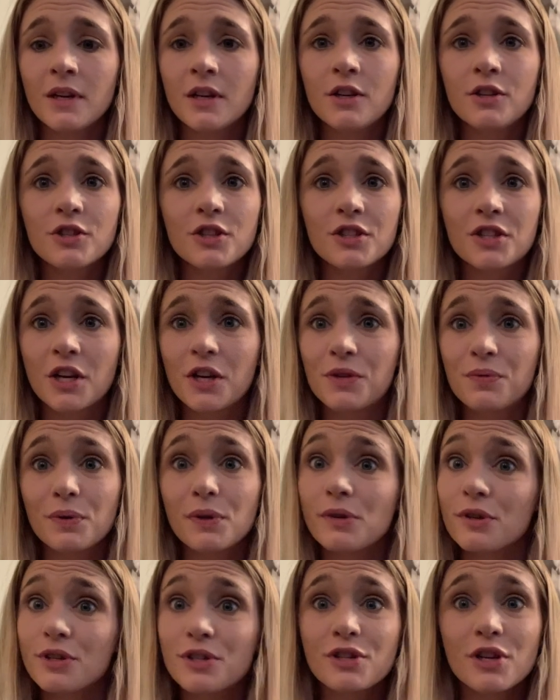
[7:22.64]
just because we
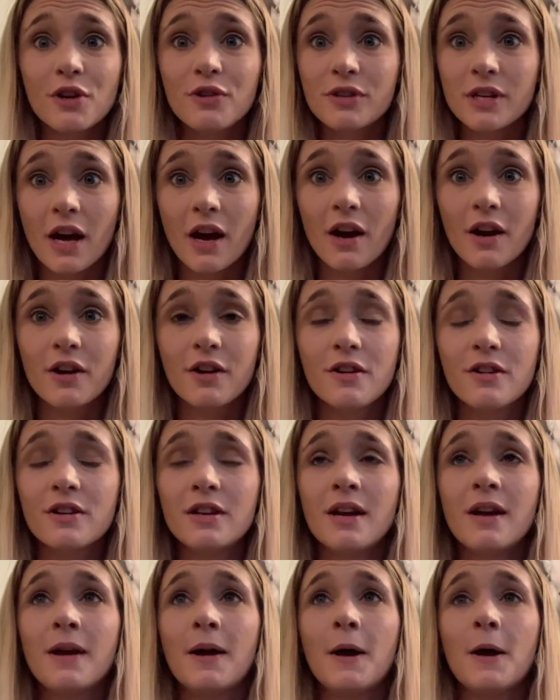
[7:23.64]
were so tired.
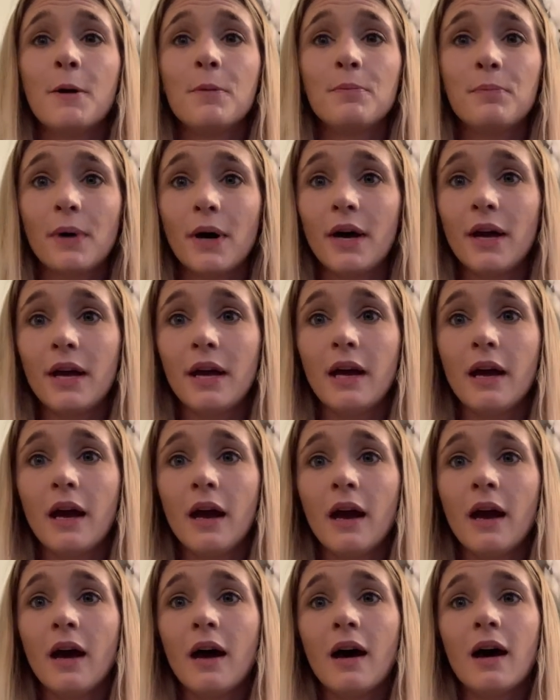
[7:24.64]
But
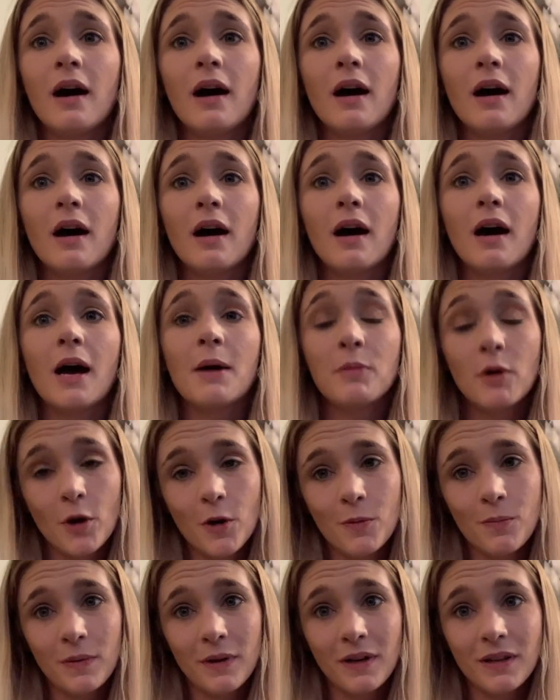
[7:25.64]
I'm
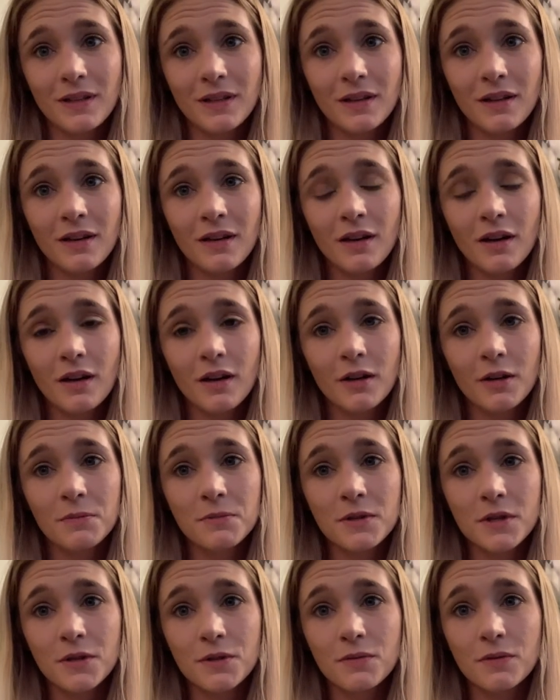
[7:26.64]
hoping,
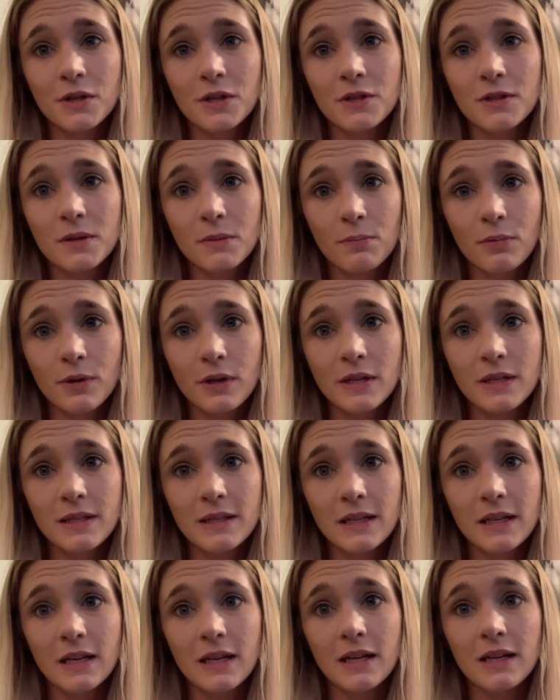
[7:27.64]
since we used the
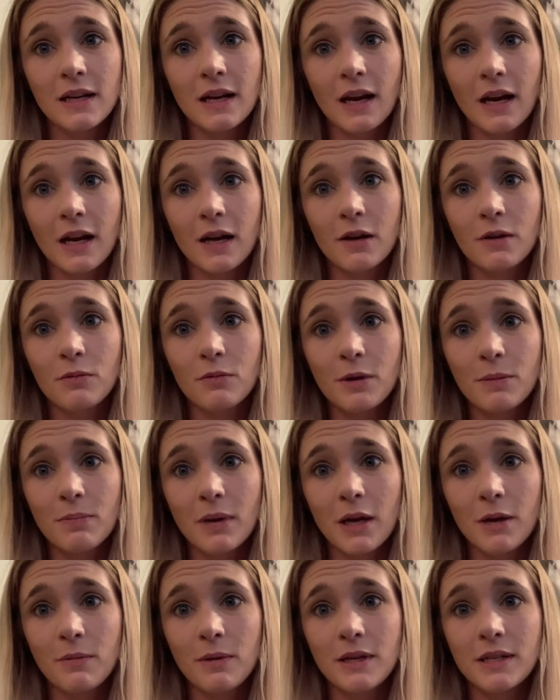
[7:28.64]
pre-seed and we
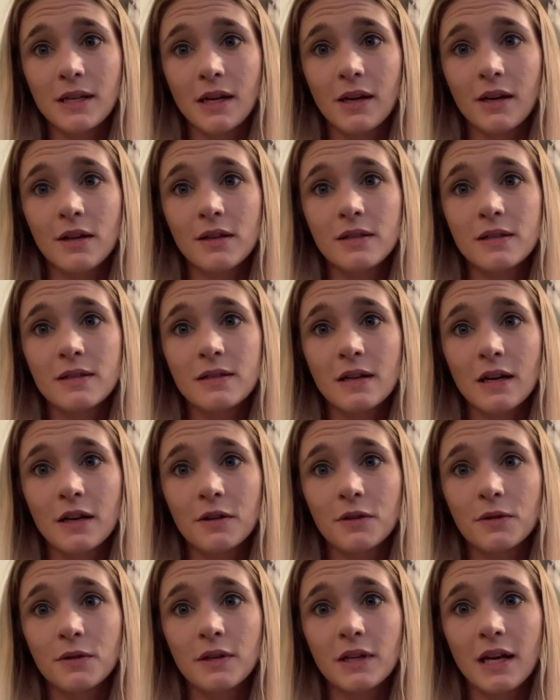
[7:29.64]
baby danced
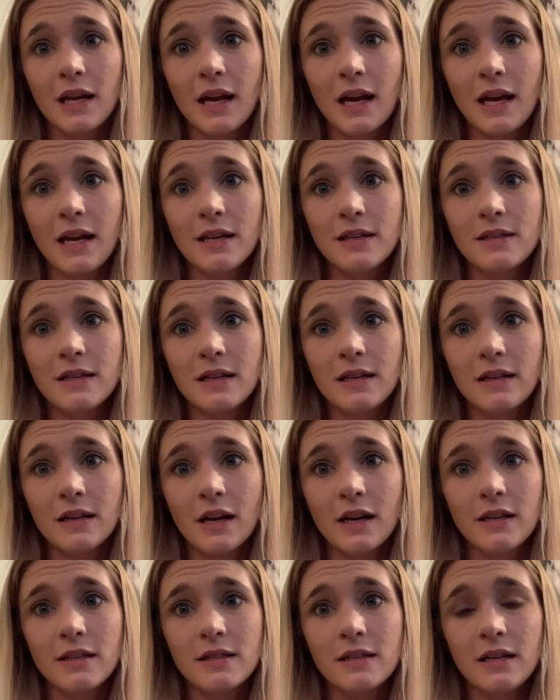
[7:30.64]
cycle day 18,
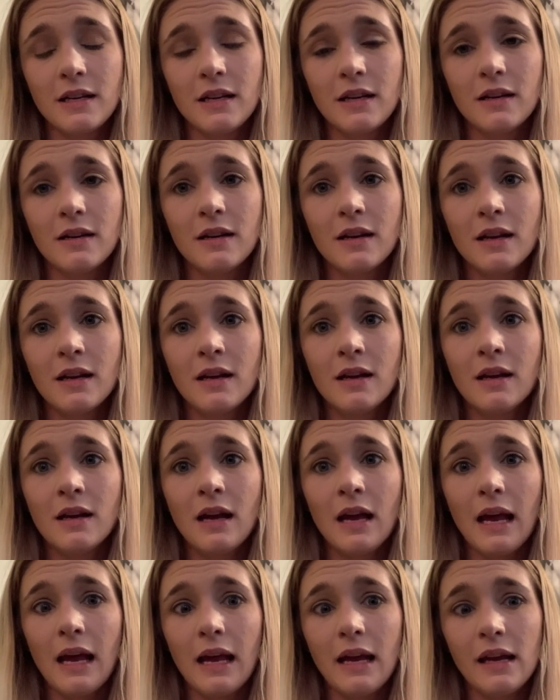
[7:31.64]
19,
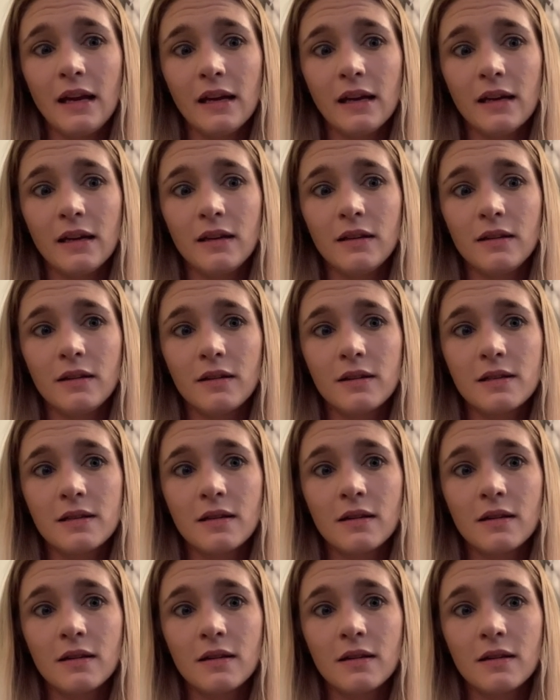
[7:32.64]
and